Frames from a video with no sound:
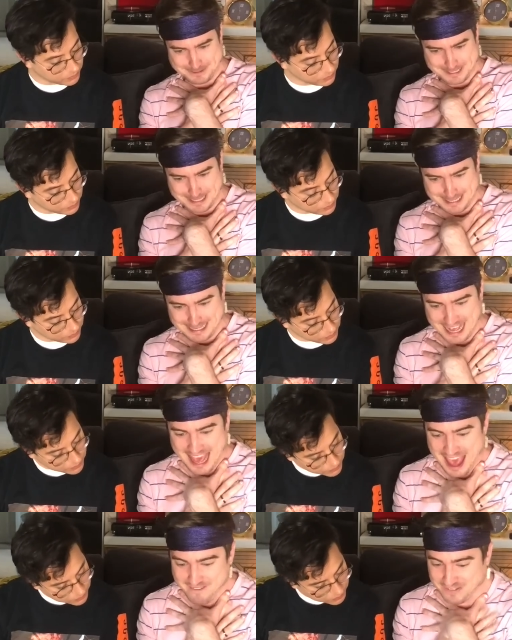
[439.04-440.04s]
Speaker 1: okay.
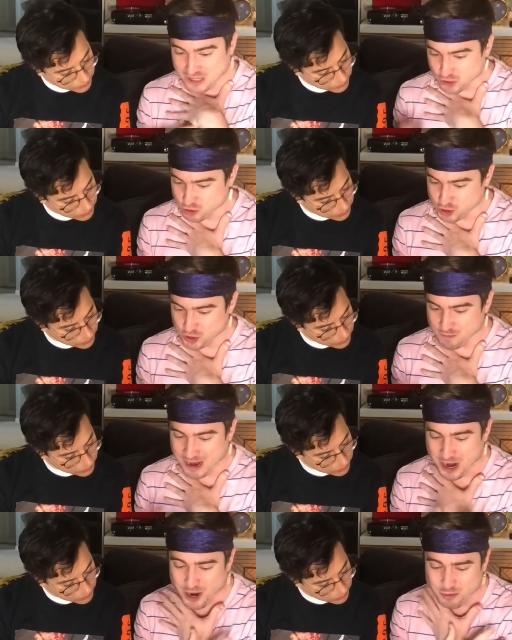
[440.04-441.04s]
If I lose you, my
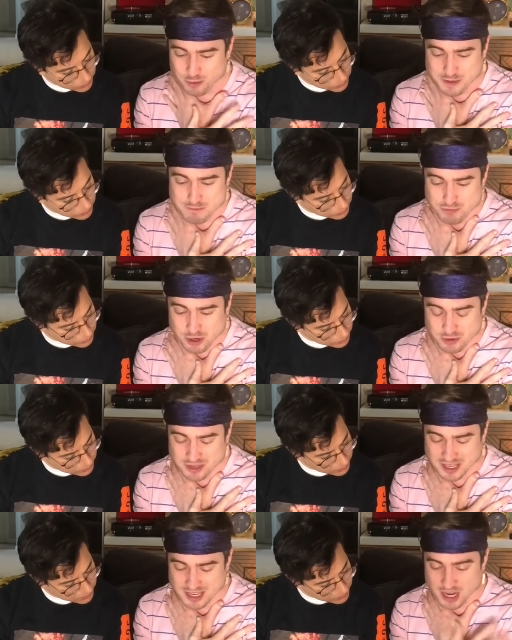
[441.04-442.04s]
heart will be
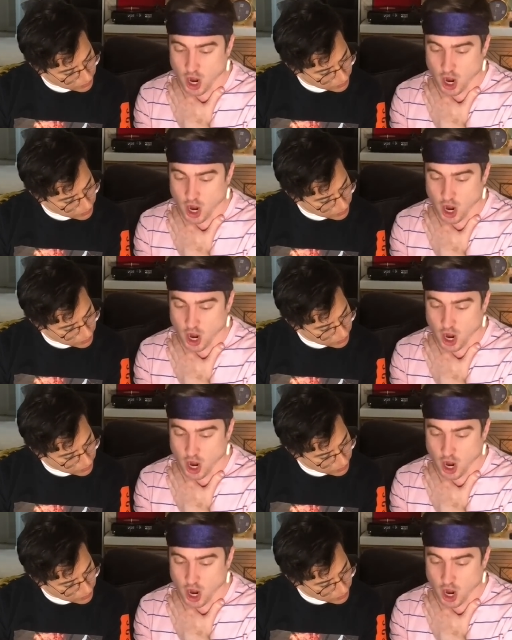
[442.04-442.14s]
broken.